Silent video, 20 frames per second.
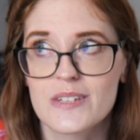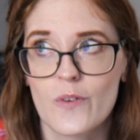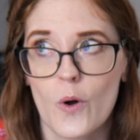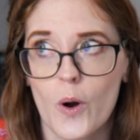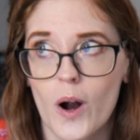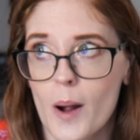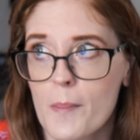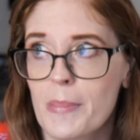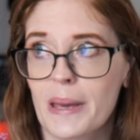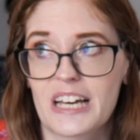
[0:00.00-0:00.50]

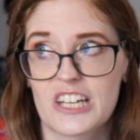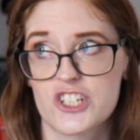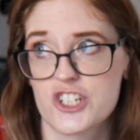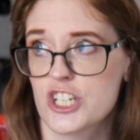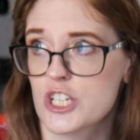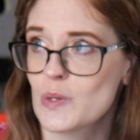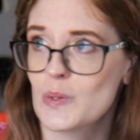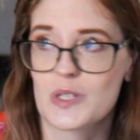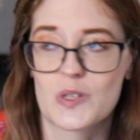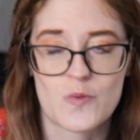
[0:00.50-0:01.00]
for it because
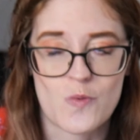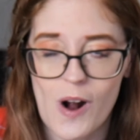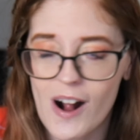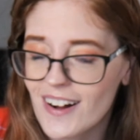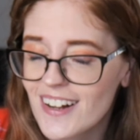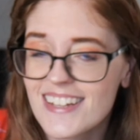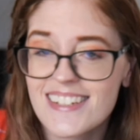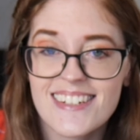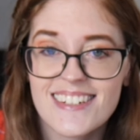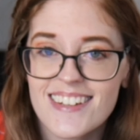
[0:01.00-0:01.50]
she was
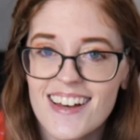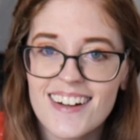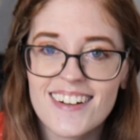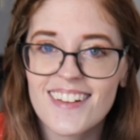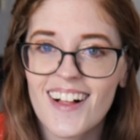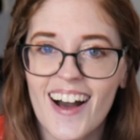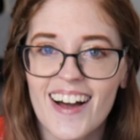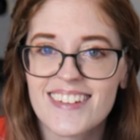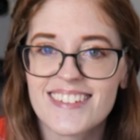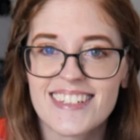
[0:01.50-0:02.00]
rocking
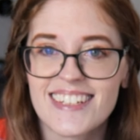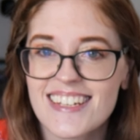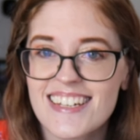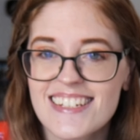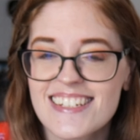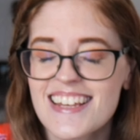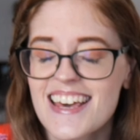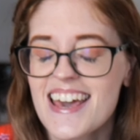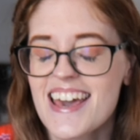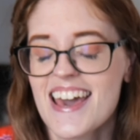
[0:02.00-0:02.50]

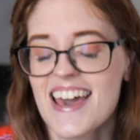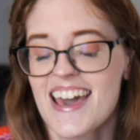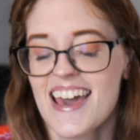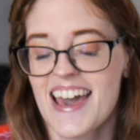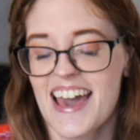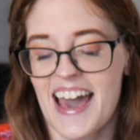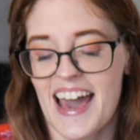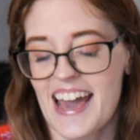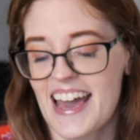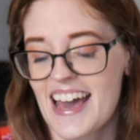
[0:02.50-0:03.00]
sunglasses.
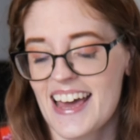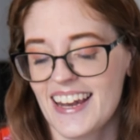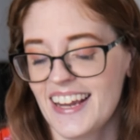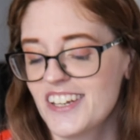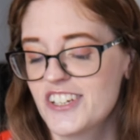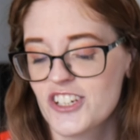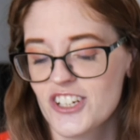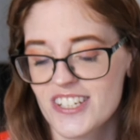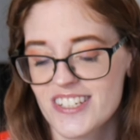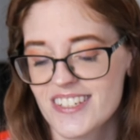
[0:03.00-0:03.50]
And
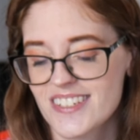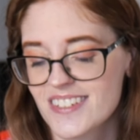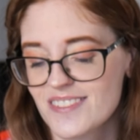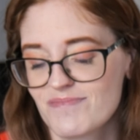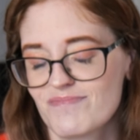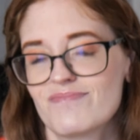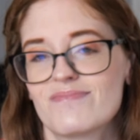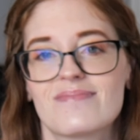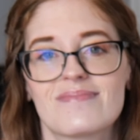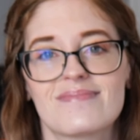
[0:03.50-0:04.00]
it
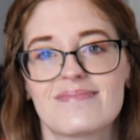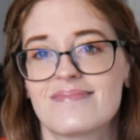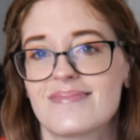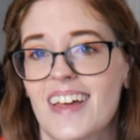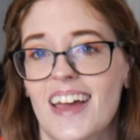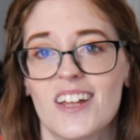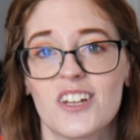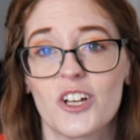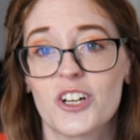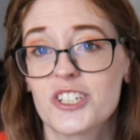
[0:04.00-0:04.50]

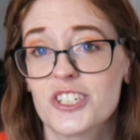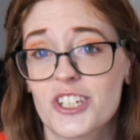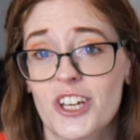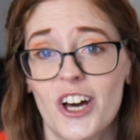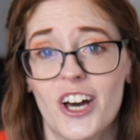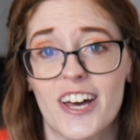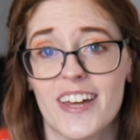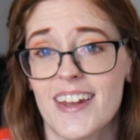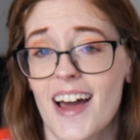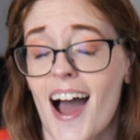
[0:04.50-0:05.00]
looks
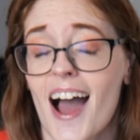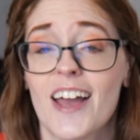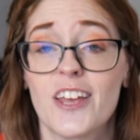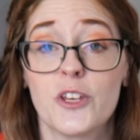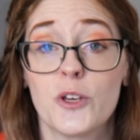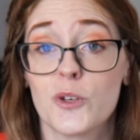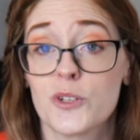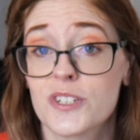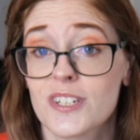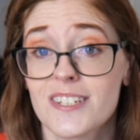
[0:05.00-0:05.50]
good. I
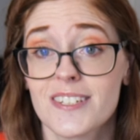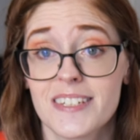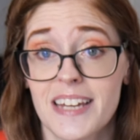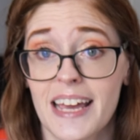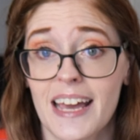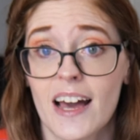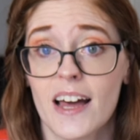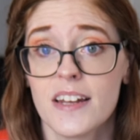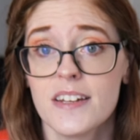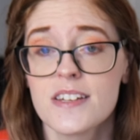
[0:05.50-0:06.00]
used a
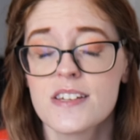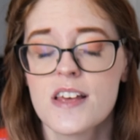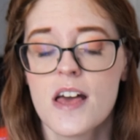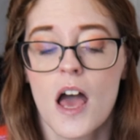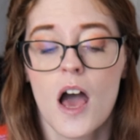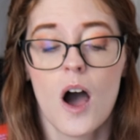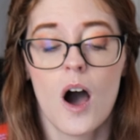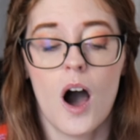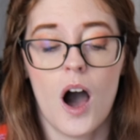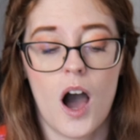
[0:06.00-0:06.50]
stand
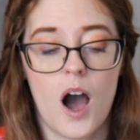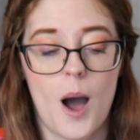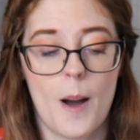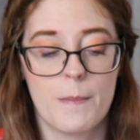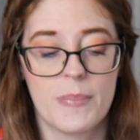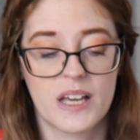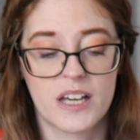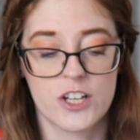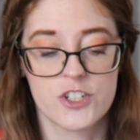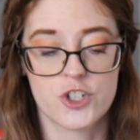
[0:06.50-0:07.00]

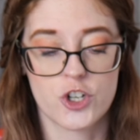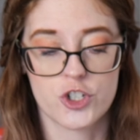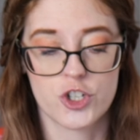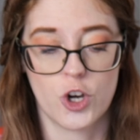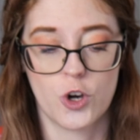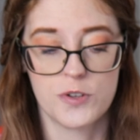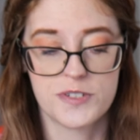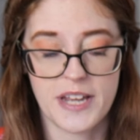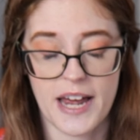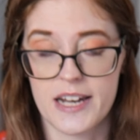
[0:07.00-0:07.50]
because her
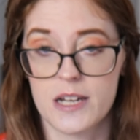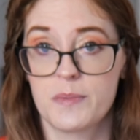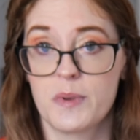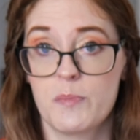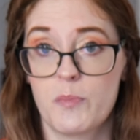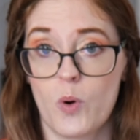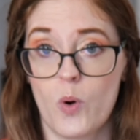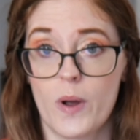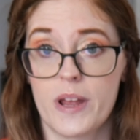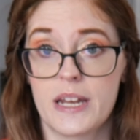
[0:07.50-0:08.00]
toes had to be
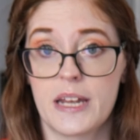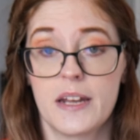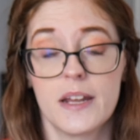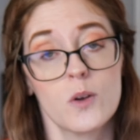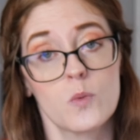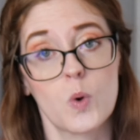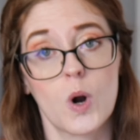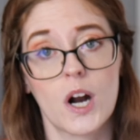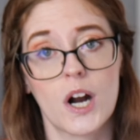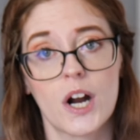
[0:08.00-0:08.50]
pointed
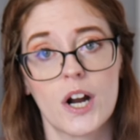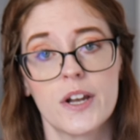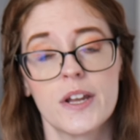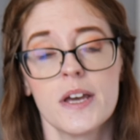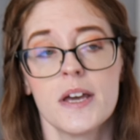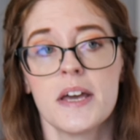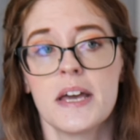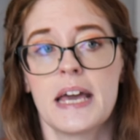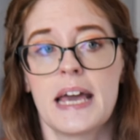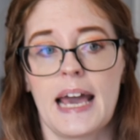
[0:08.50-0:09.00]
inward.
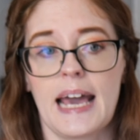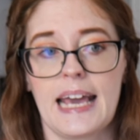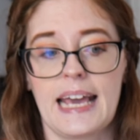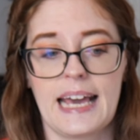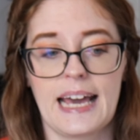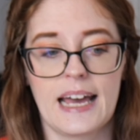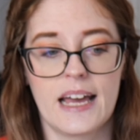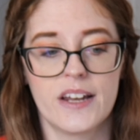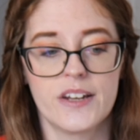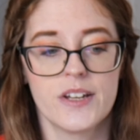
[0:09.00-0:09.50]

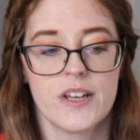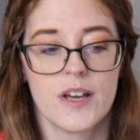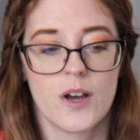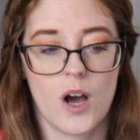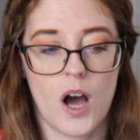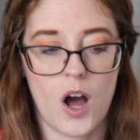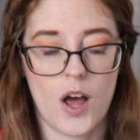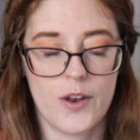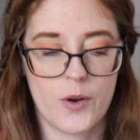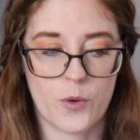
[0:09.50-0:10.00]
And
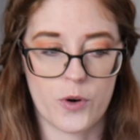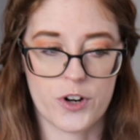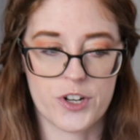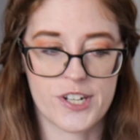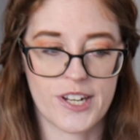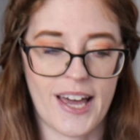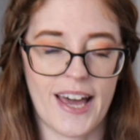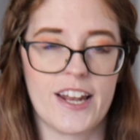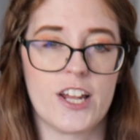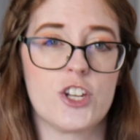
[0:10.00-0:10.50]
in order
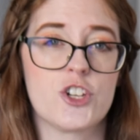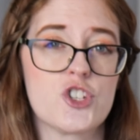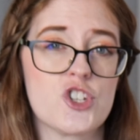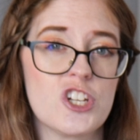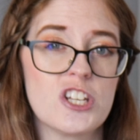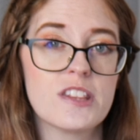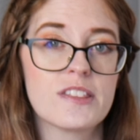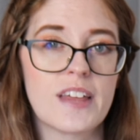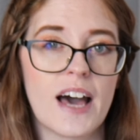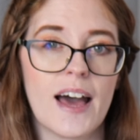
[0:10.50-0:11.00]
to kind of
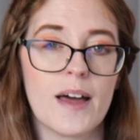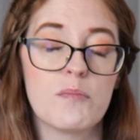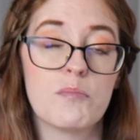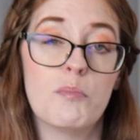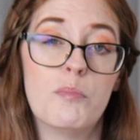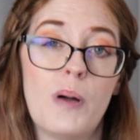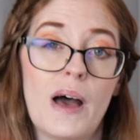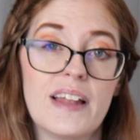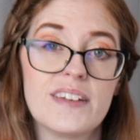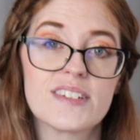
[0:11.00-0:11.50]
cheat
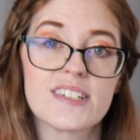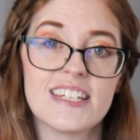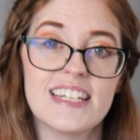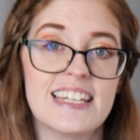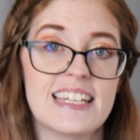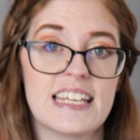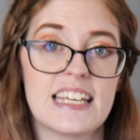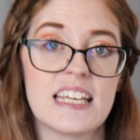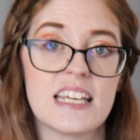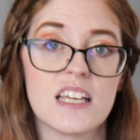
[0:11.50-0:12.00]
that bent
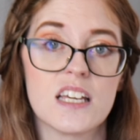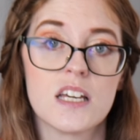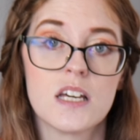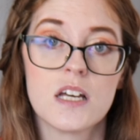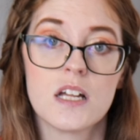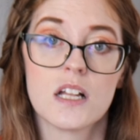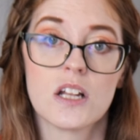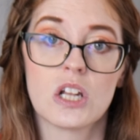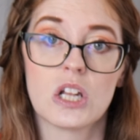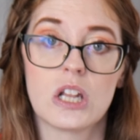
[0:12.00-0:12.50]
knee,
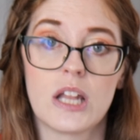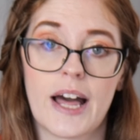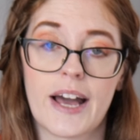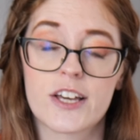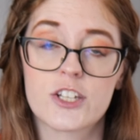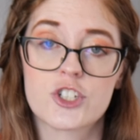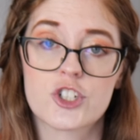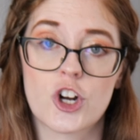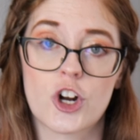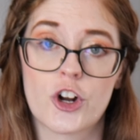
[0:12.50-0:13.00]

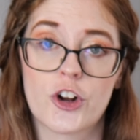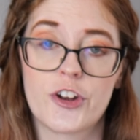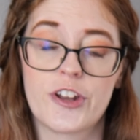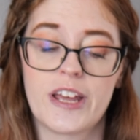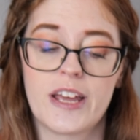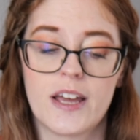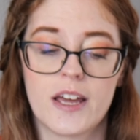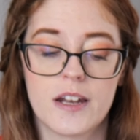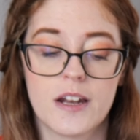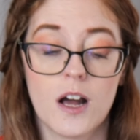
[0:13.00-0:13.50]
legs turned
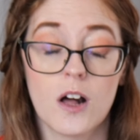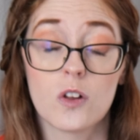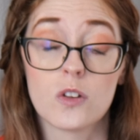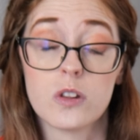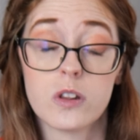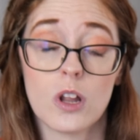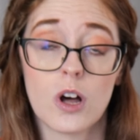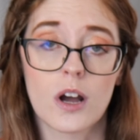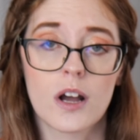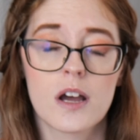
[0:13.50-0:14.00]
in
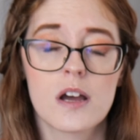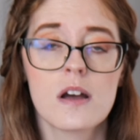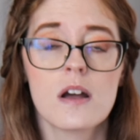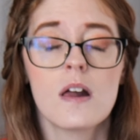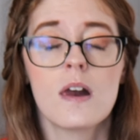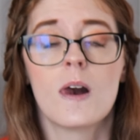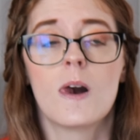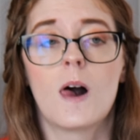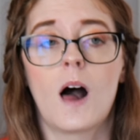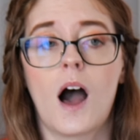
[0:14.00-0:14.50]
look,
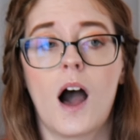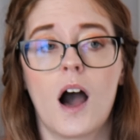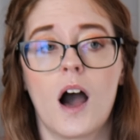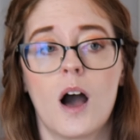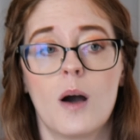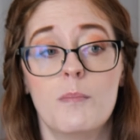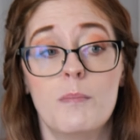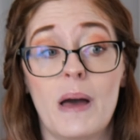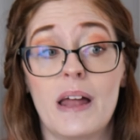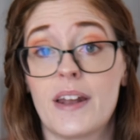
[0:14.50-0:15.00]

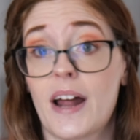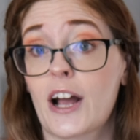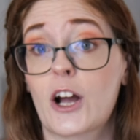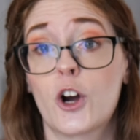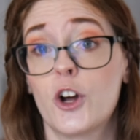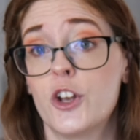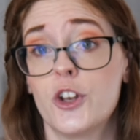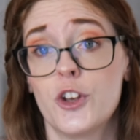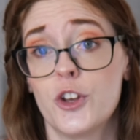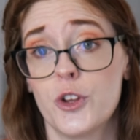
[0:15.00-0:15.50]
meant I
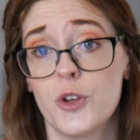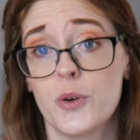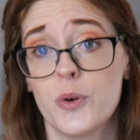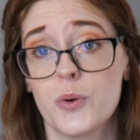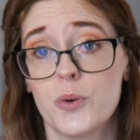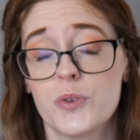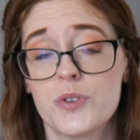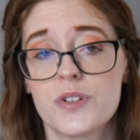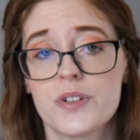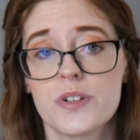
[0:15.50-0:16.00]
couldn't
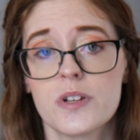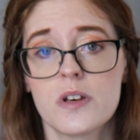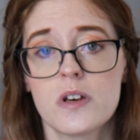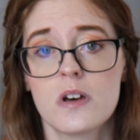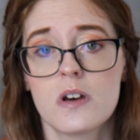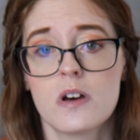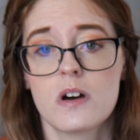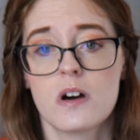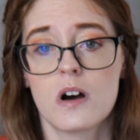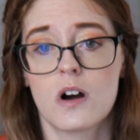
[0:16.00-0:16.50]
use
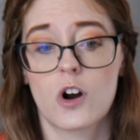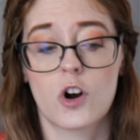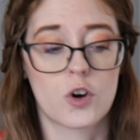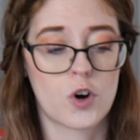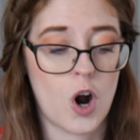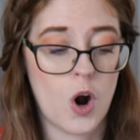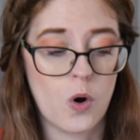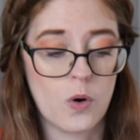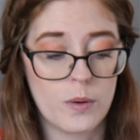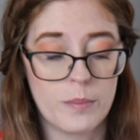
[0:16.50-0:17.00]

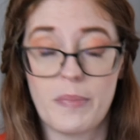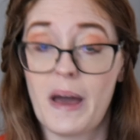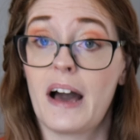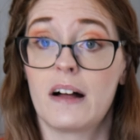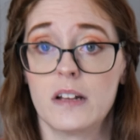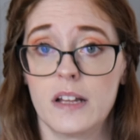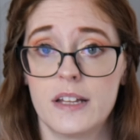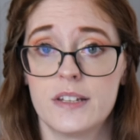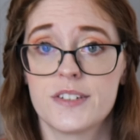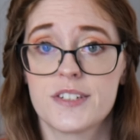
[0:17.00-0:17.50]
her own
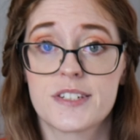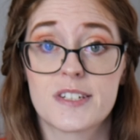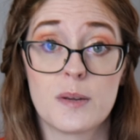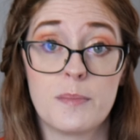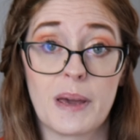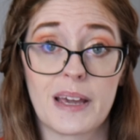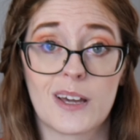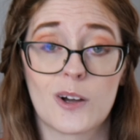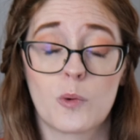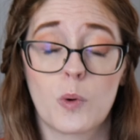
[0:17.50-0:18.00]
balance to
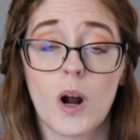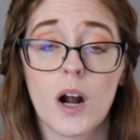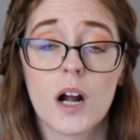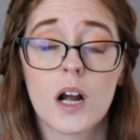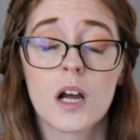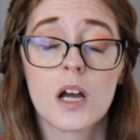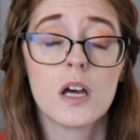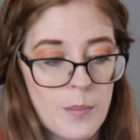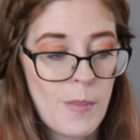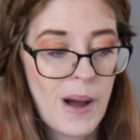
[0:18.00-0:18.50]
make it work.
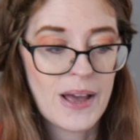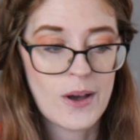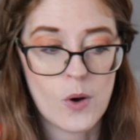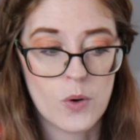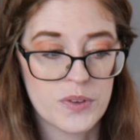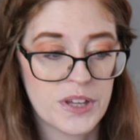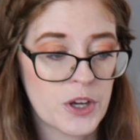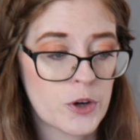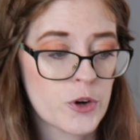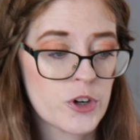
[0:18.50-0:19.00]
My
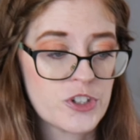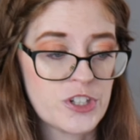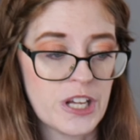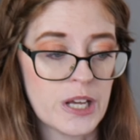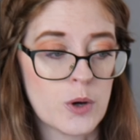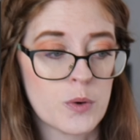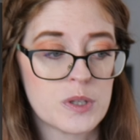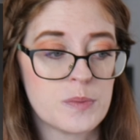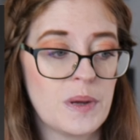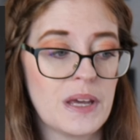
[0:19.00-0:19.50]
only
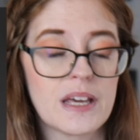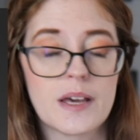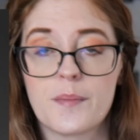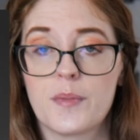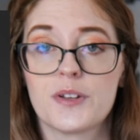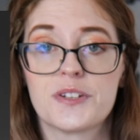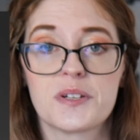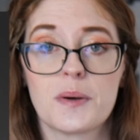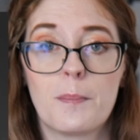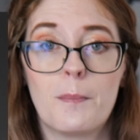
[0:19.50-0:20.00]
critique was being
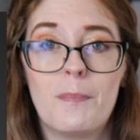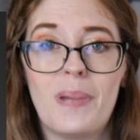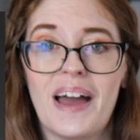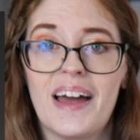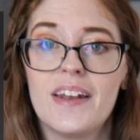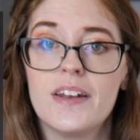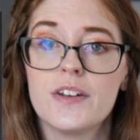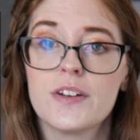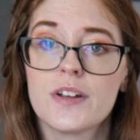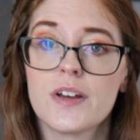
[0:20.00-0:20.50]
able
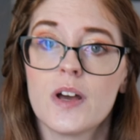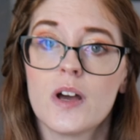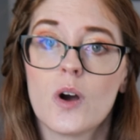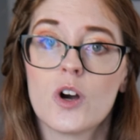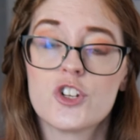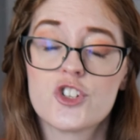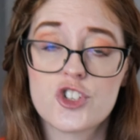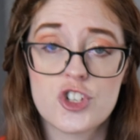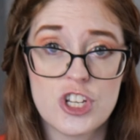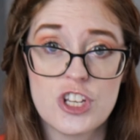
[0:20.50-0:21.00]
to
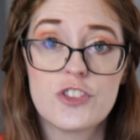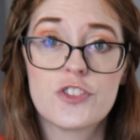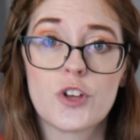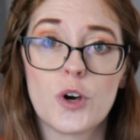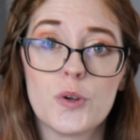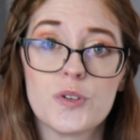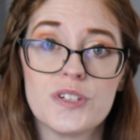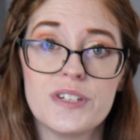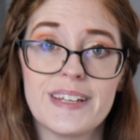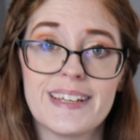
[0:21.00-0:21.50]
cheat
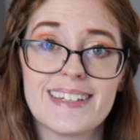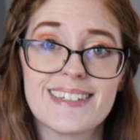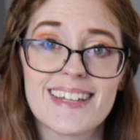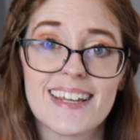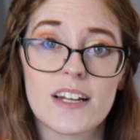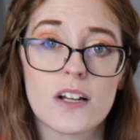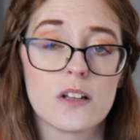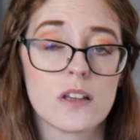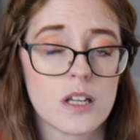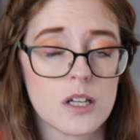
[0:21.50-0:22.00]
those knees
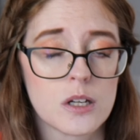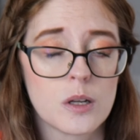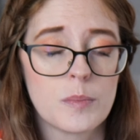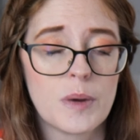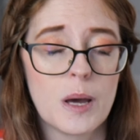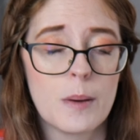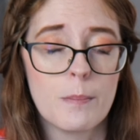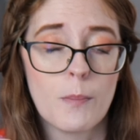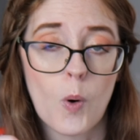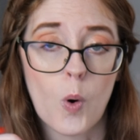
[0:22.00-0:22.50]
in a little
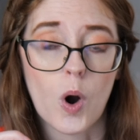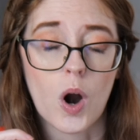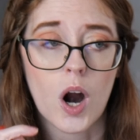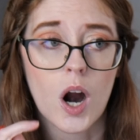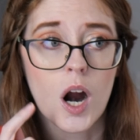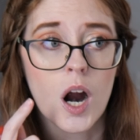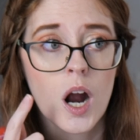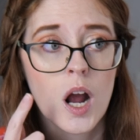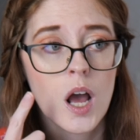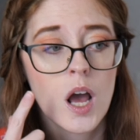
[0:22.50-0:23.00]
bit
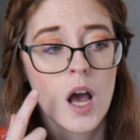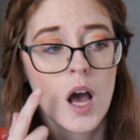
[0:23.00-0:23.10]
more,